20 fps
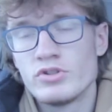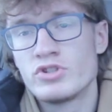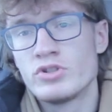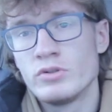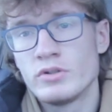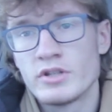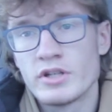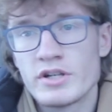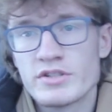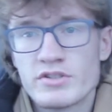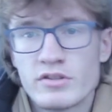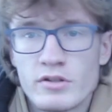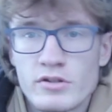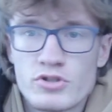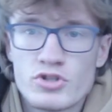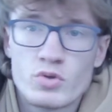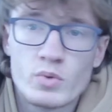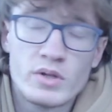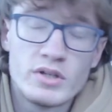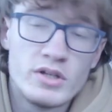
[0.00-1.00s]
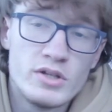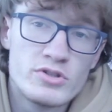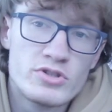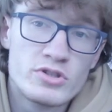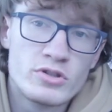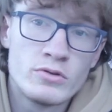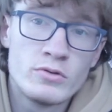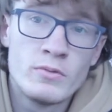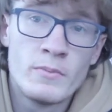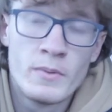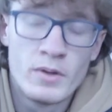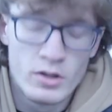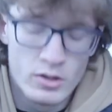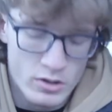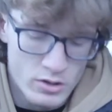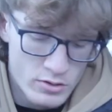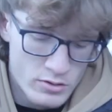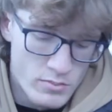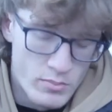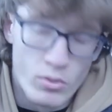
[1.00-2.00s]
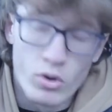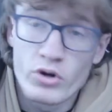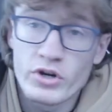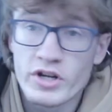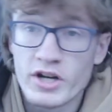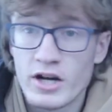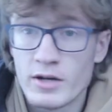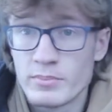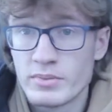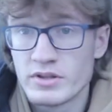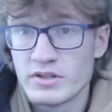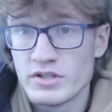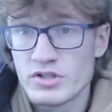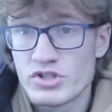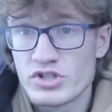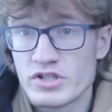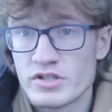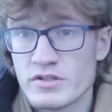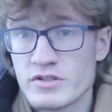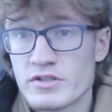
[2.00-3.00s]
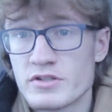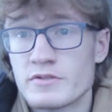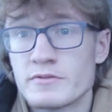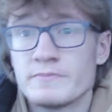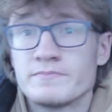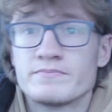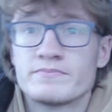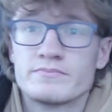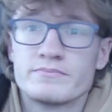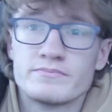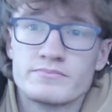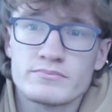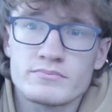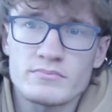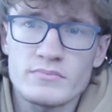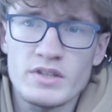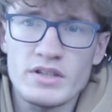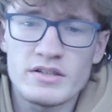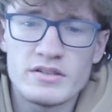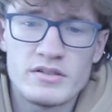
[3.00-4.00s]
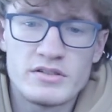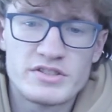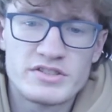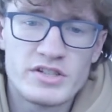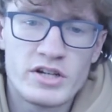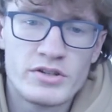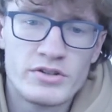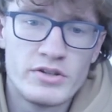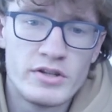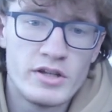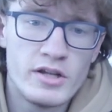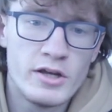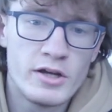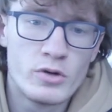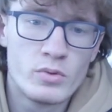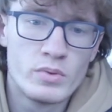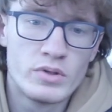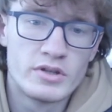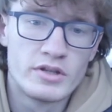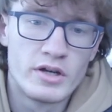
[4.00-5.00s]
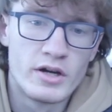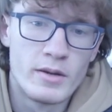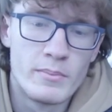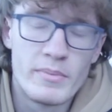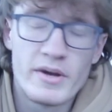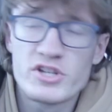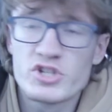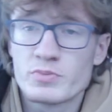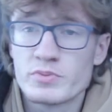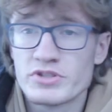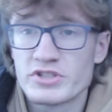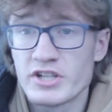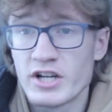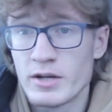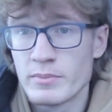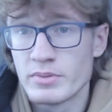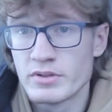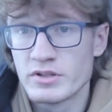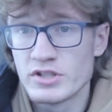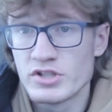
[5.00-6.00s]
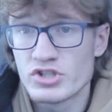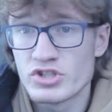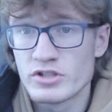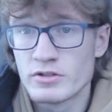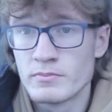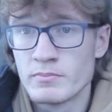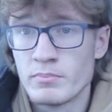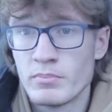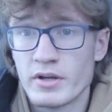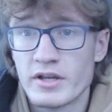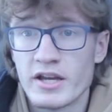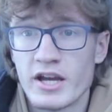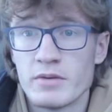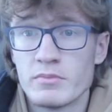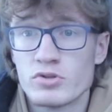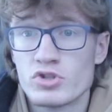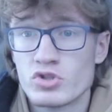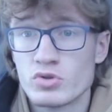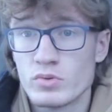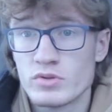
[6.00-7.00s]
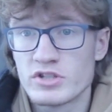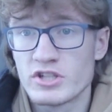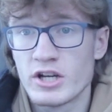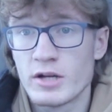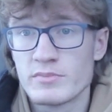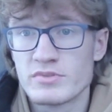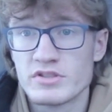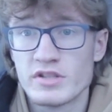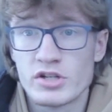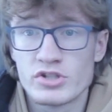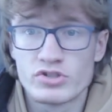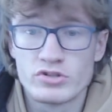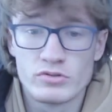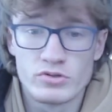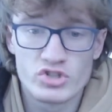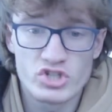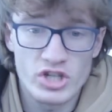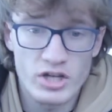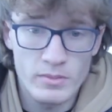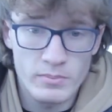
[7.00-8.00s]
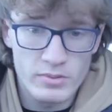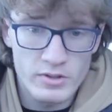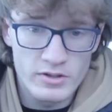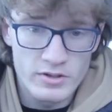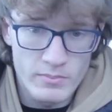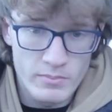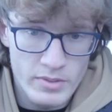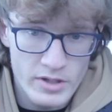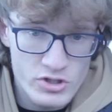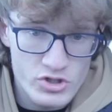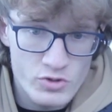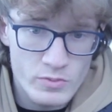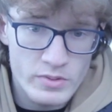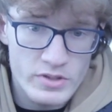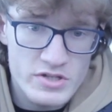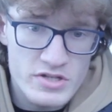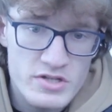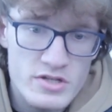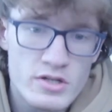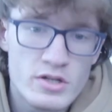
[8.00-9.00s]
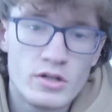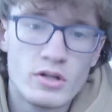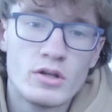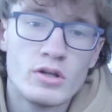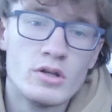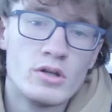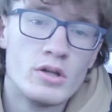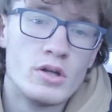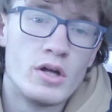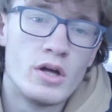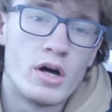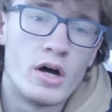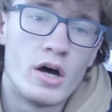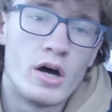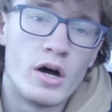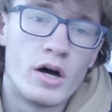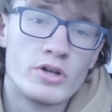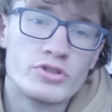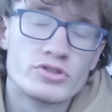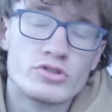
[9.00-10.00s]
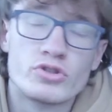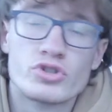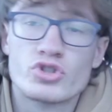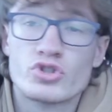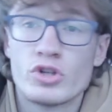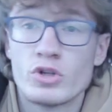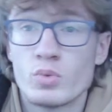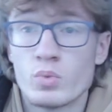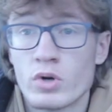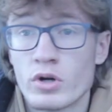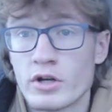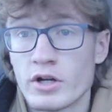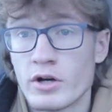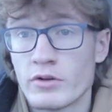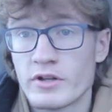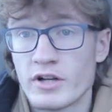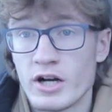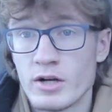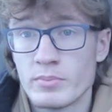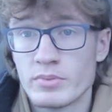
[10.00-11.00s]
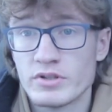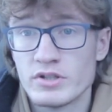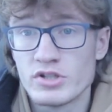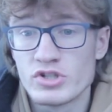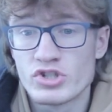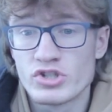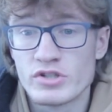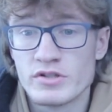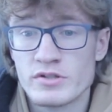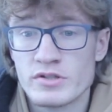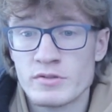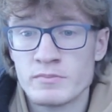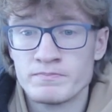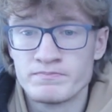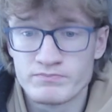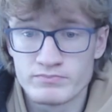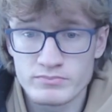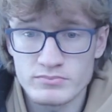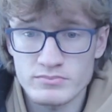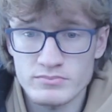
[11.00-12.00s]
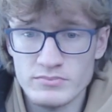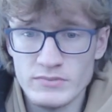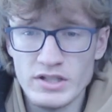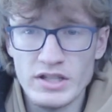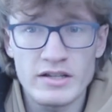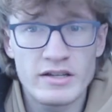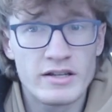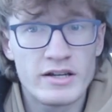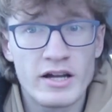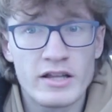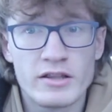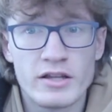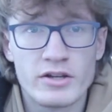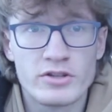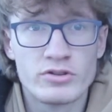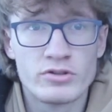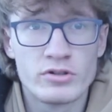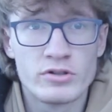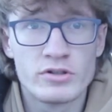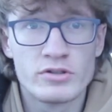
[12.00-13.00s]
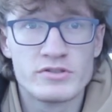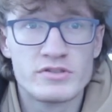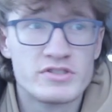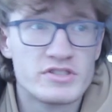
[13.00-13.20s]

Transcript: 2022, more competitions. Started the year with the bench press competition, became a 2 times national champion bench press. Also street workout competitions, got like 3rd,